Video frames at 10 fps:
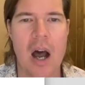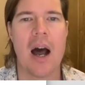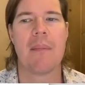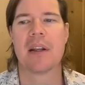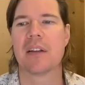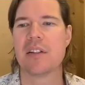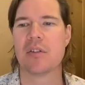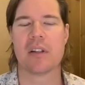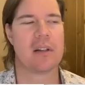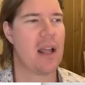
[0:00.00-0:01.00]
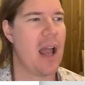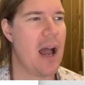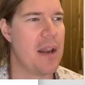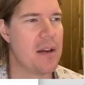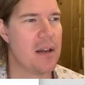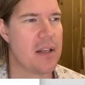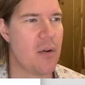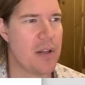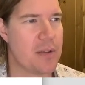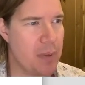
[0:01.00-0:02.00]
Because you can add a
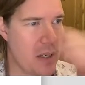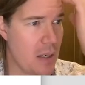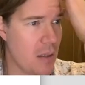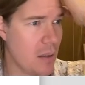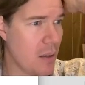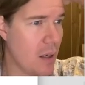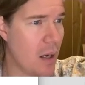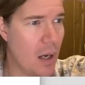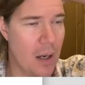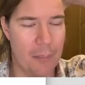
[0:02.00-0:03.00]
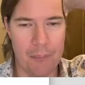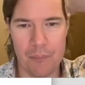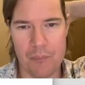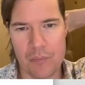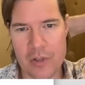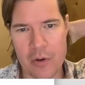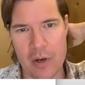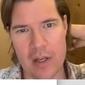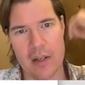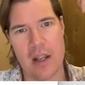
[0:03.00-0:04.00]
USB to
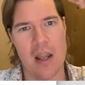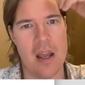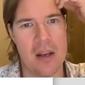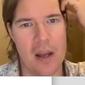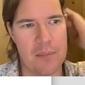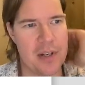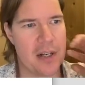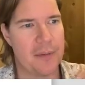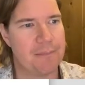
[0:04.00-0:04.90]
it and update it.